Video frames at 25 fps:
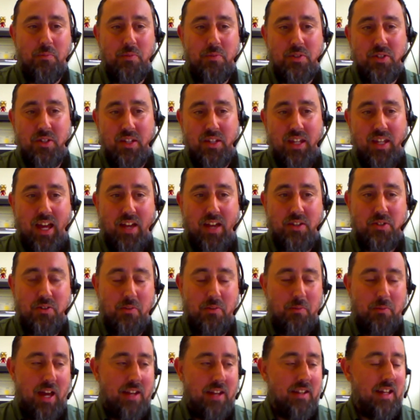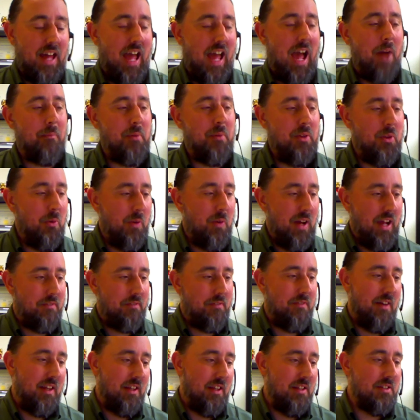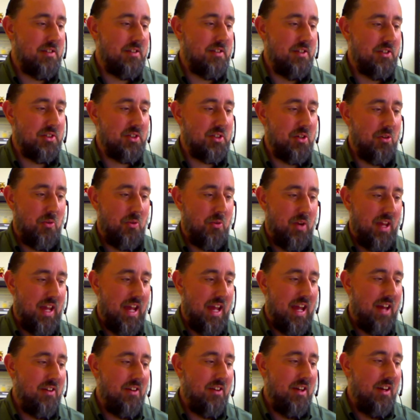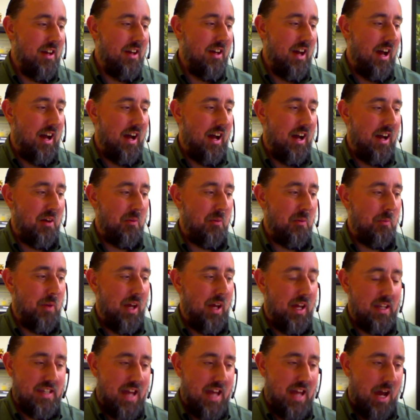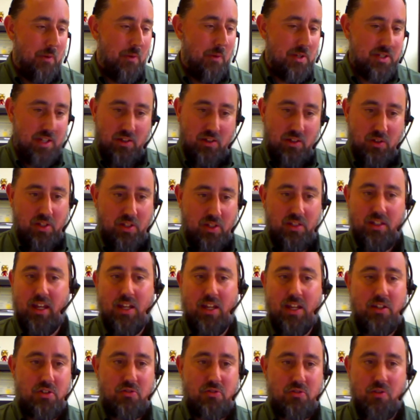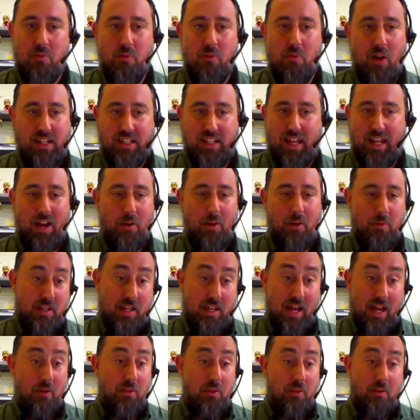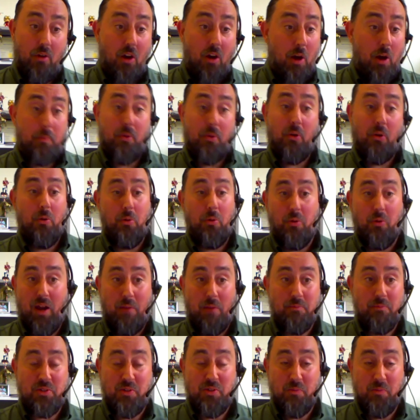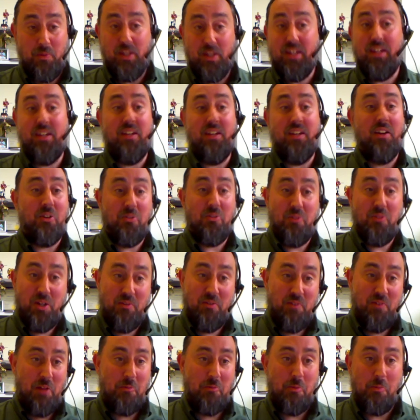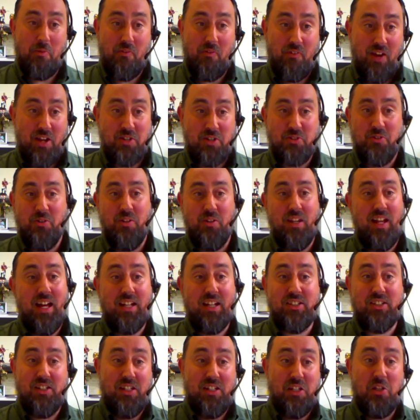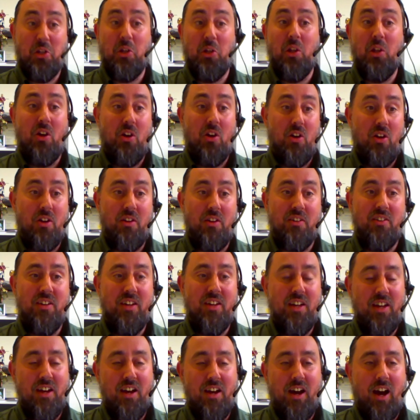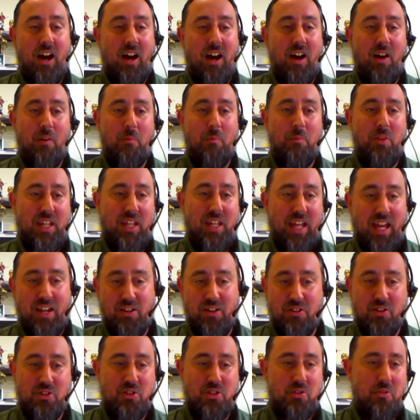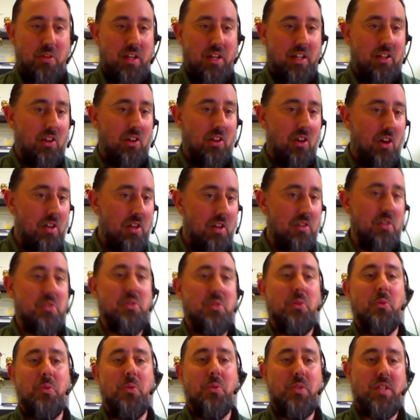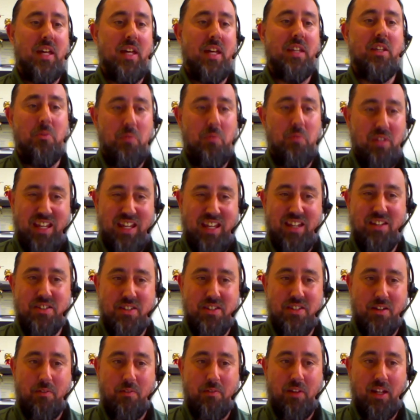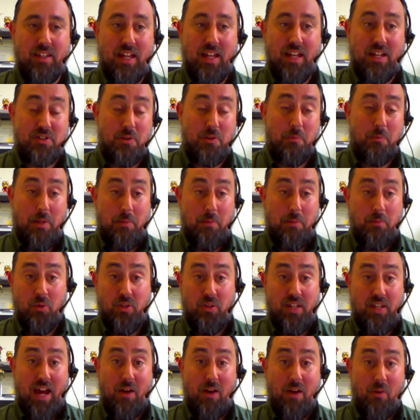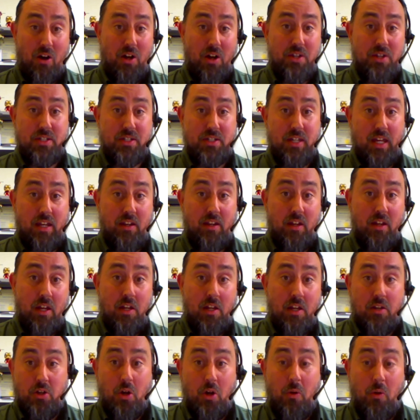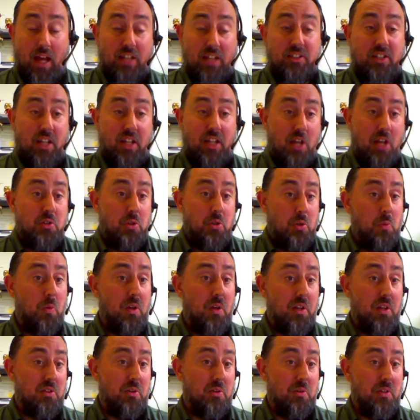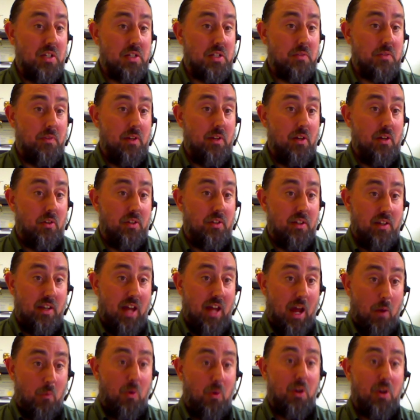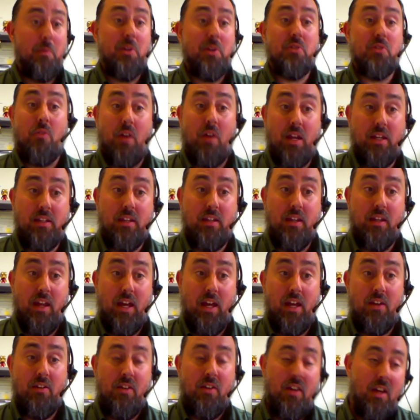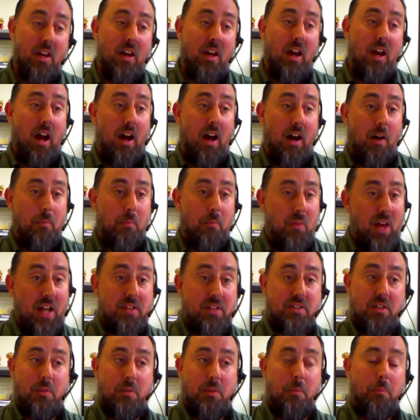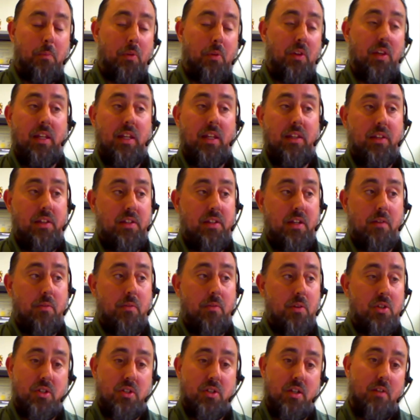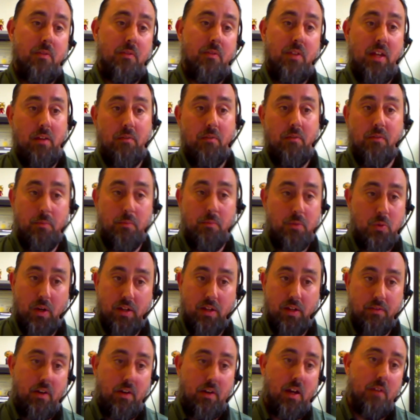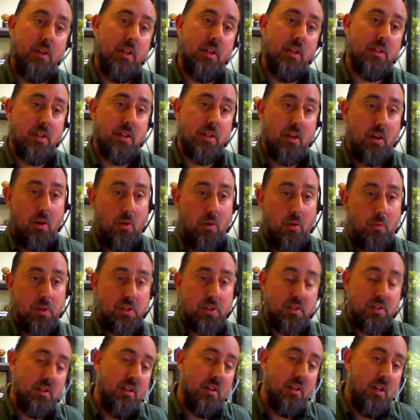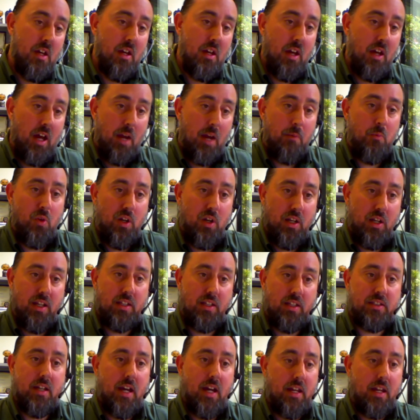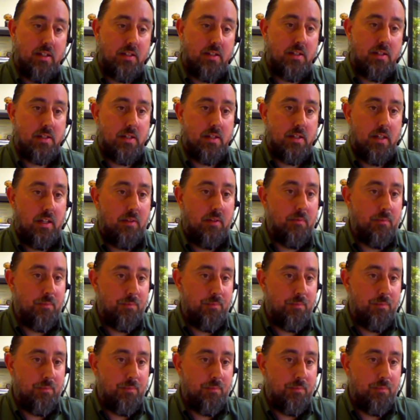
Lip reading: So yeah, so I'm kind of happy the way I fell into this career. And now as I look at the industry right now, and now there are programs to be a career development professional and actually learn the industry and learn the tools that you need and stuff like that. So people now are saying, no, actually, I do want to do this field and I want to be trained in it. That's a completely different shift than from 25 years ago, which I'm really excited to see.